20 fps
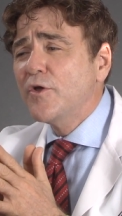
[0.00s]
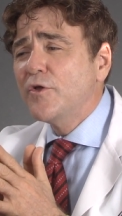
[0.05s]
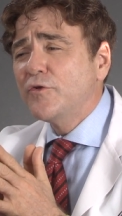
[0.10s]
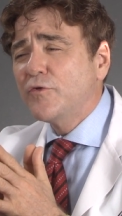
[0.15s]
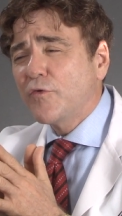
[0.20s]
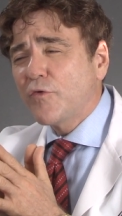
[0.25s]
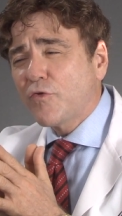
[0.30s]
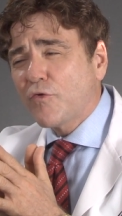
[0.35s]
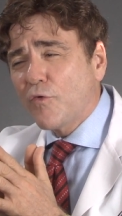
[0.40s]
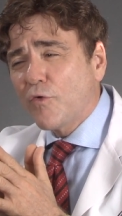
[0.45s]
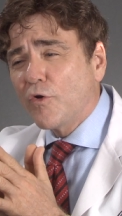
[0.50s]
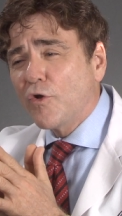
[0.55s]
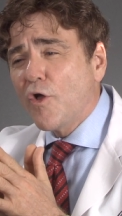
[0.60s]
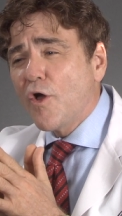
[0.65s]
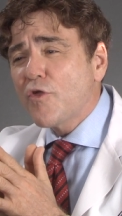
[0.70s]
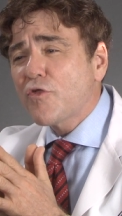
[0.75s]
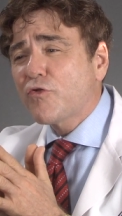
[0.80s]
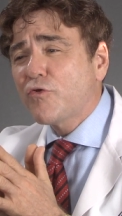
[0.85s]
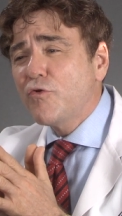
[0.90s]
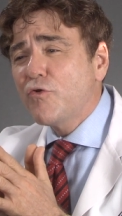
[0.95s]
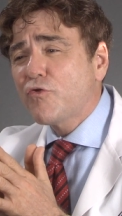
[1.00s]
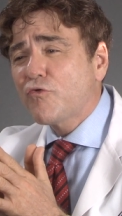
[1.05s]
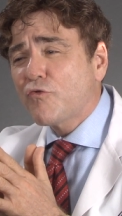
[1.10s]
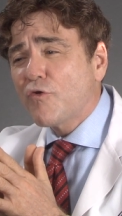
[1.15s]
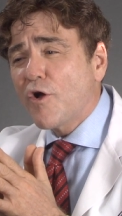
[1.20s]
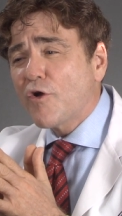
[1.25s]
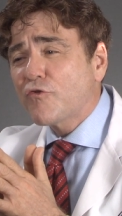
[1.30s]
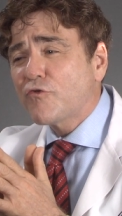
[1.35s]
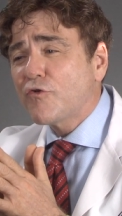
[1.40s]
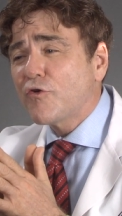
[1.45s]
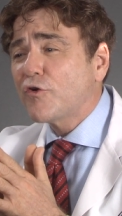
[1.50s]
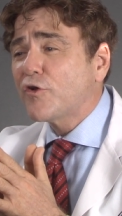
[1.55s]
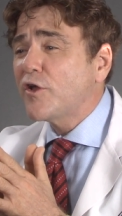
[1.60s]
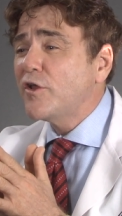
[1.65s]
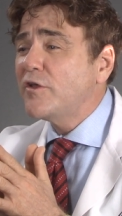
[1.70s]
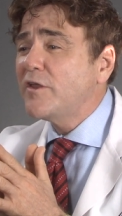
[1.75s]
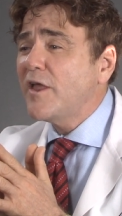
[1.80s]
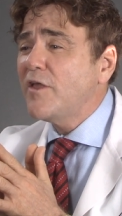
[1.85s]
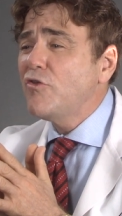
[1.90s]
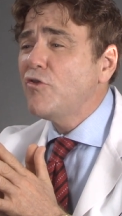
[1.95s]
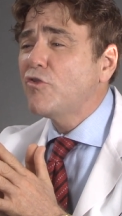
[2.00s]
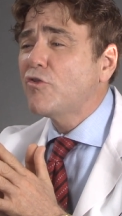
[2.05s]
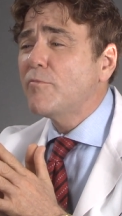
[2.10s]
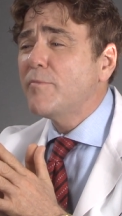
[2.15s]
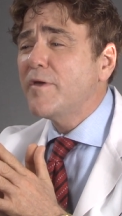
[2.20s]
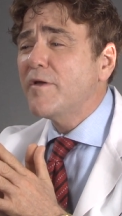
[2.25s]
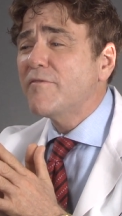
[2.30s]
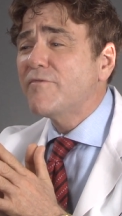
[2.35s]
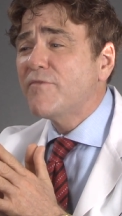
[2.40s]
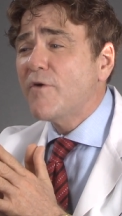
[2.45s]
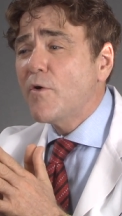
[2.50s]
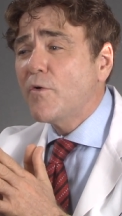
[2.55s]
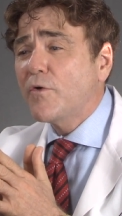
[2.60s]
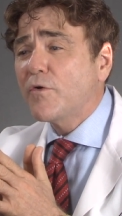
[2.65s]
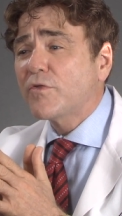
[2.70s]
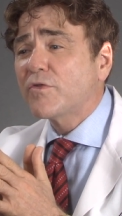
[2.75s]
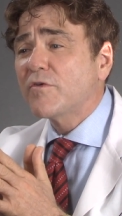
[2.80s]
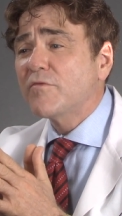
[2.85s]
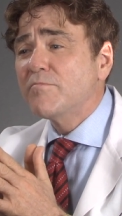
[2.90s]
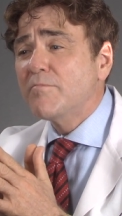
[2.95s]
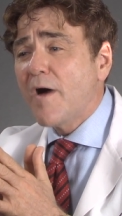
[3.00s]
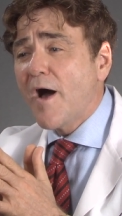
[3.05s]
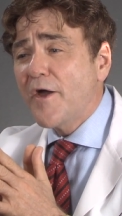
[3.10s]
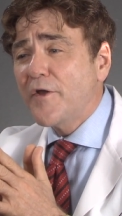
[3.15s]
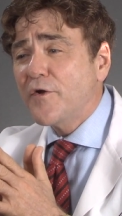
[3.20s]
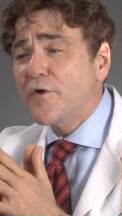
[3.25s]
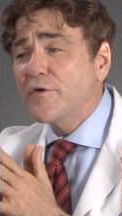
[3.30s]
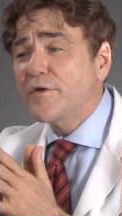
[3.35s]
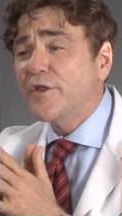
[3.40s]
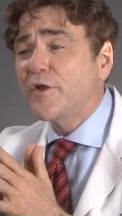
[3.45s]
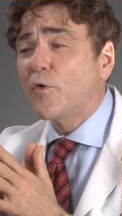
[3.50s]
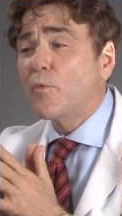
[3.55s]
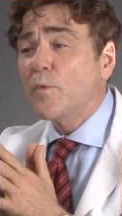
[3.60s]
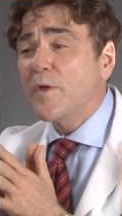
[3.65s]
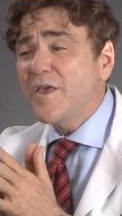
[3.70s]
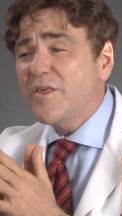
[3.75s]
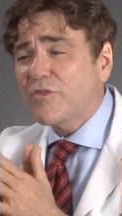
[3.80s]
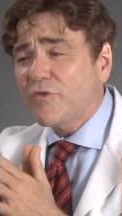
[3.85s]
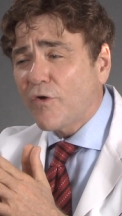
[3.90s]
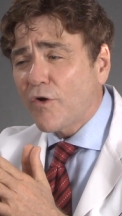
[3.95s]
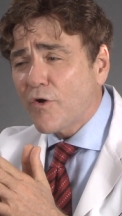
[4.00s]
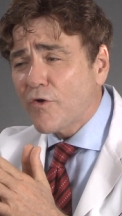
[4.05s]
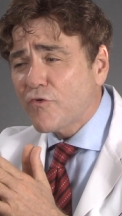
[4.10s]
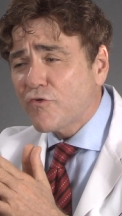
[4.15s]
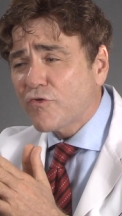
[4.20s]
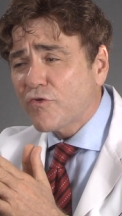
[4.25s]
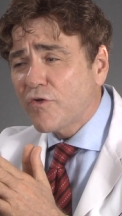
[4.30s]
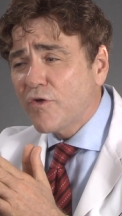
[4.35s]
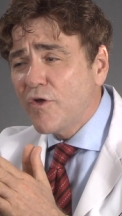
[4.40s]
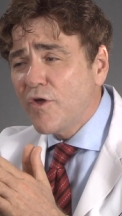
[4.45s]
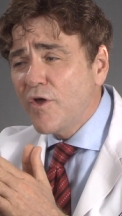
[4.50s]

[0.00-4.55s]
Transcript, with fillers: to restore a lost tooth structure continues to be a focus of modern dental research,